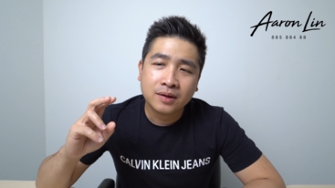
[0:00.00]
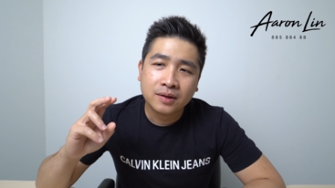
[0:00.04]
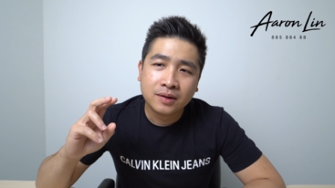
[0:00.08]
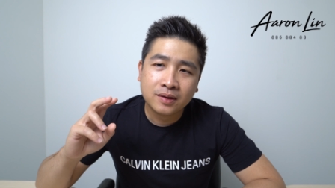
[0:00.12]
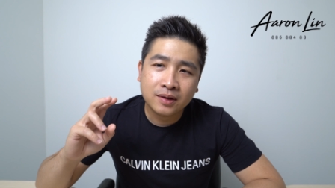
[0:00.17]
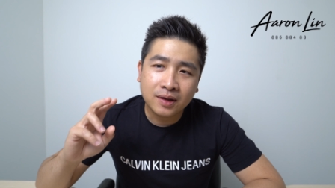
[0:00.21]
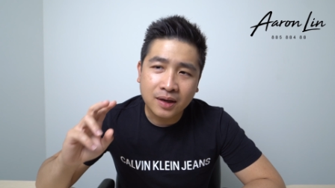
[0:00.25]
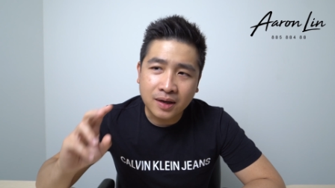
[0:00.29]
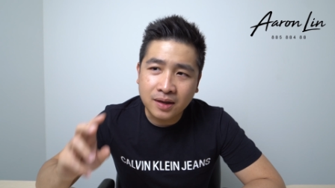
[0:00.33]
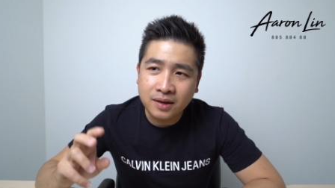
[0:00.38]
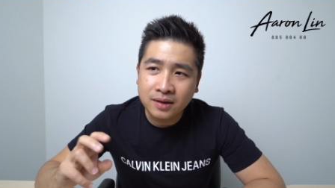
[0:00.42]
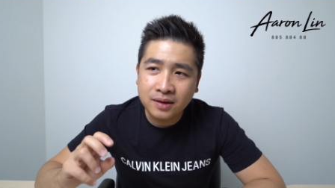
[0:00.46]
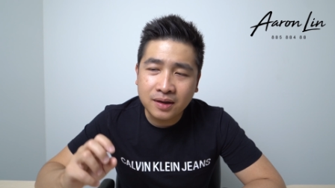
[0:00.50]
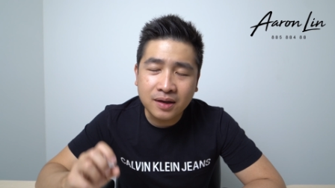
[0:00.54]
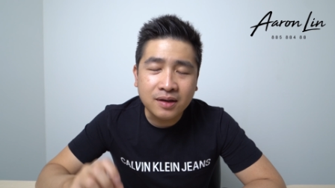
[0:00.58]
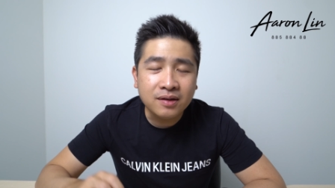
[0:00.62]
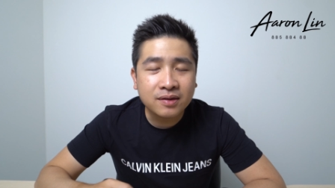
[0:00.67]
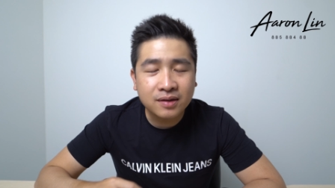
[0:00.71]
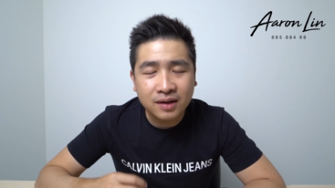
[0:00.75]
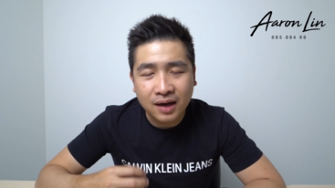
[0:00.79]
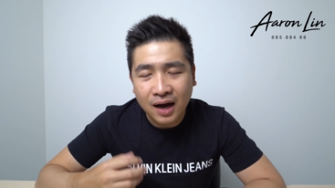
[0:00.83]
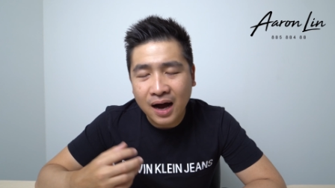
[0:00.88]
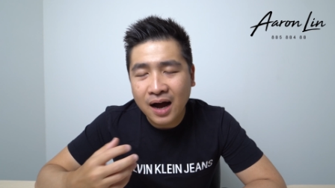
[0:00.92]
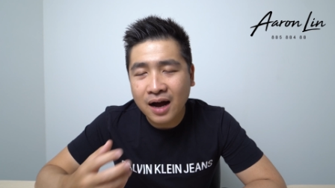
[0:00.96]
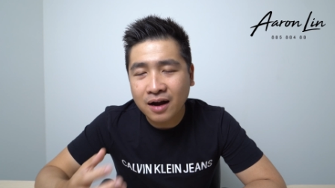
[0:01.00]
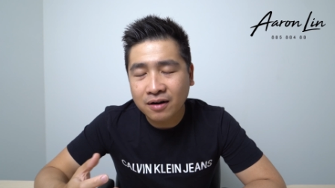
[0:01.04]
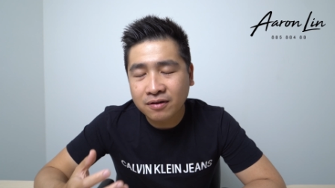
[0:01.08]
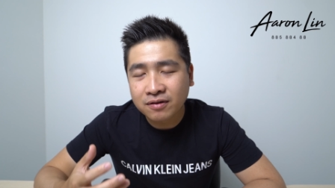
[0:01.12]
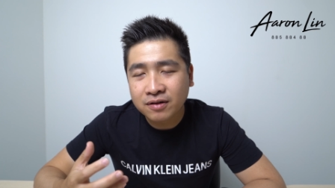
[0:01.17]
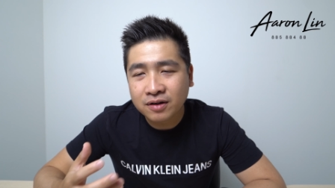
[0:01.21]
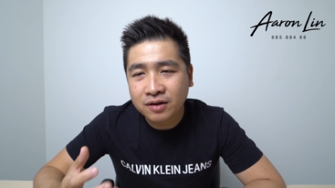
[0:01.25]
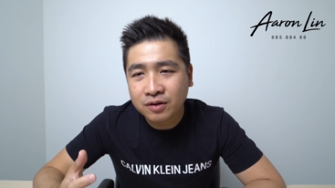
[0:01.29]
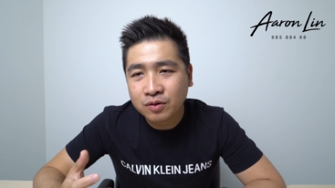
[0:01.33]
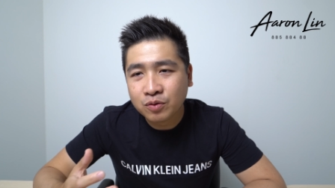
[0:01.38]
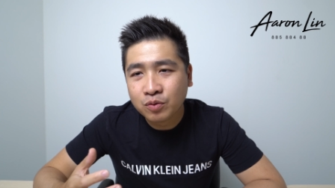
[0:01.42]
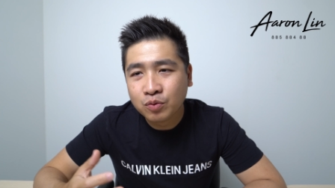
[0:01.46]
in this
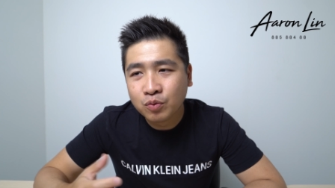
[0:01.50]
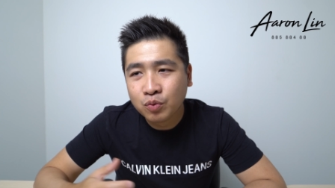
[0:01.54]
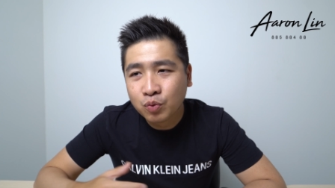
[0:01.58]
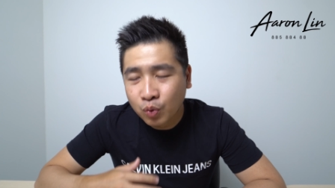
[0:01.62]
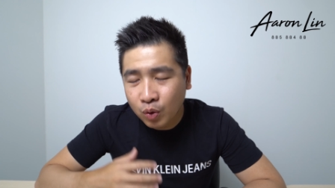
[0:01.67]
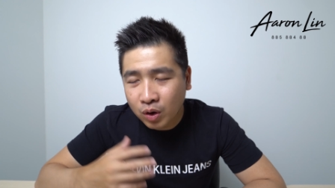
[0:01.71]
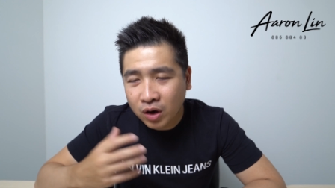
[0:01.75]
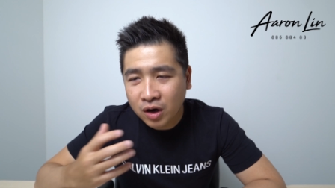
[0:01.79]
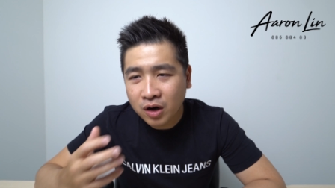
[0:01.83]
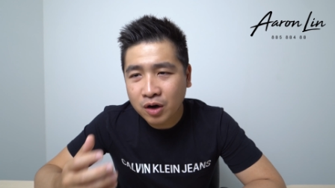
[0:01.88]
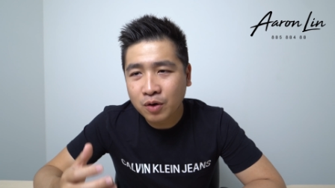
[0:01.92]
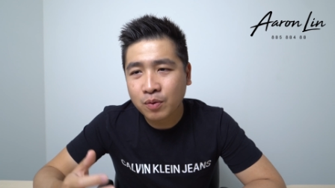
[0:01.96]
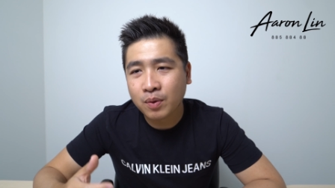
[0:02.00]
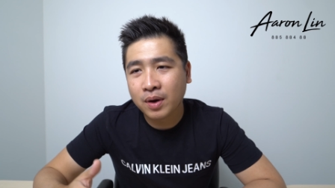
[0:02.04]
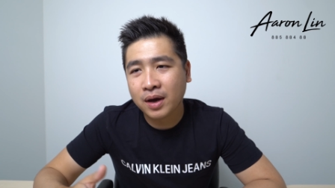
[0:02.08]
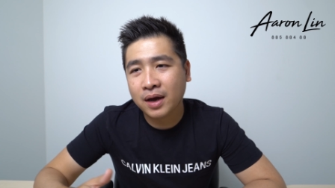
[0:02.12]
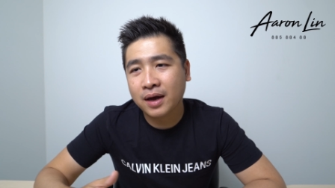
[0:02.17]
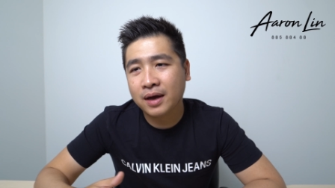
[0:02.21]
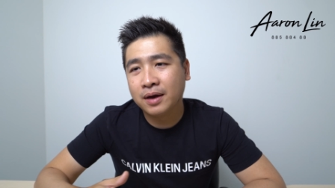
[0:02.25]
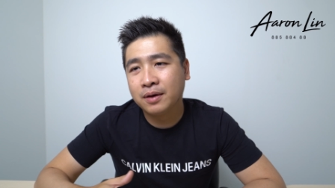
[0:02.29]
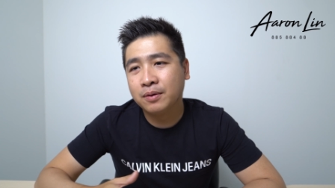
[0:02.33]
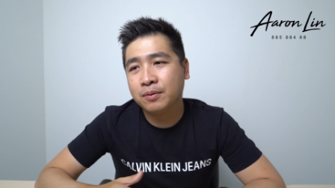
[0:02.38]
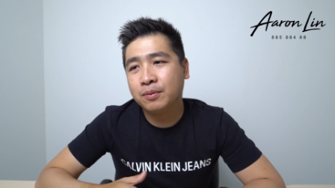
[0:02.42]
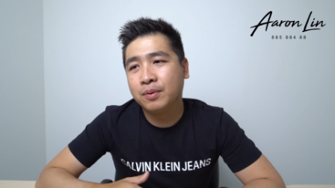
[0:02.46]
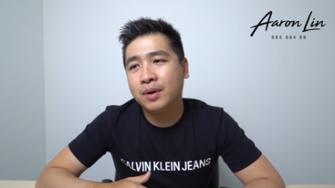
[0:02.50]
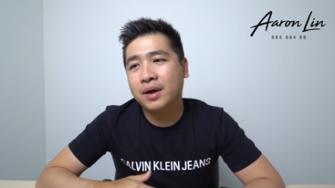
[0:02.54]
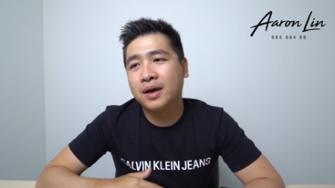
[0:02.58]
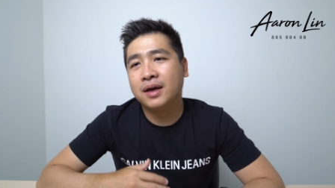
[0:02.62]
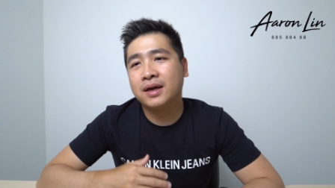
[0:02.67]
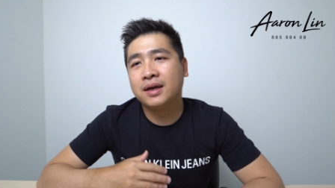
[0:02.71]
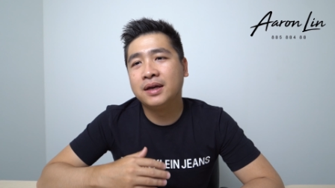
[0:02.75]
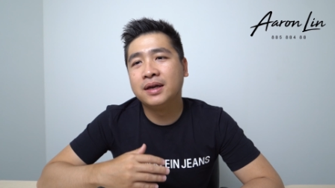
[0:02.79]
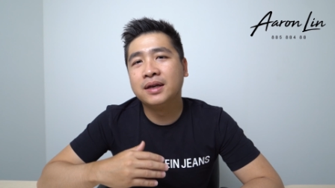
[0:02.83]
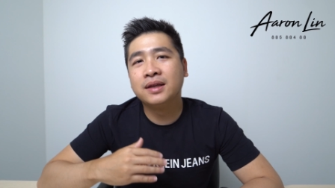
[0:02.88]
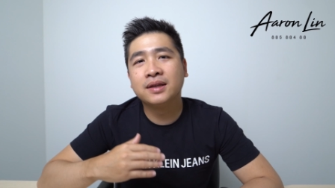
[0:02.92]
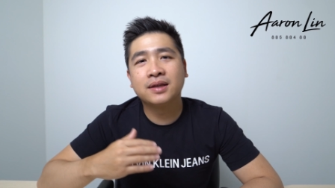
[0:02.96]
current world
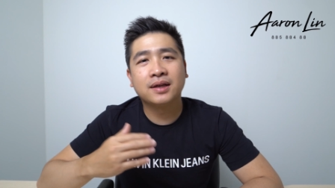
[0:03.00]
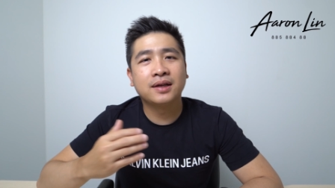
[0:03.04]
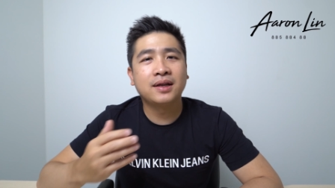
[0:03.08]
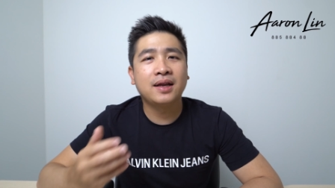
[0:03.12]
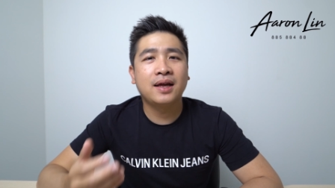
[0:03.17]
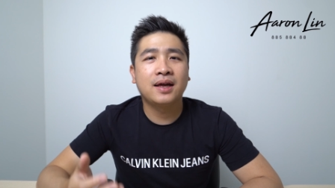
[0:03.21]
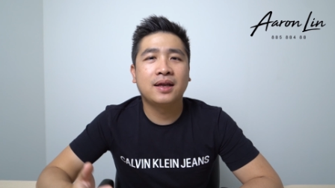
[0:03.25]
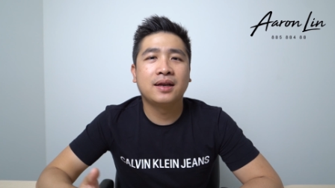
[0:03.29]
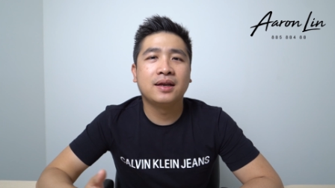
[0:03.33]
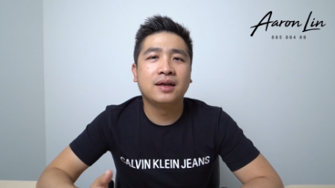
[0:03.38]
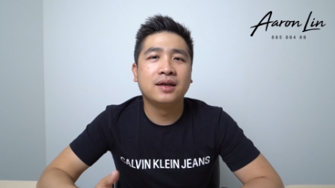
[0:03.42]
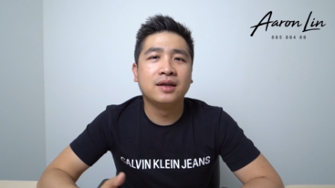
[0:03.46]
where internet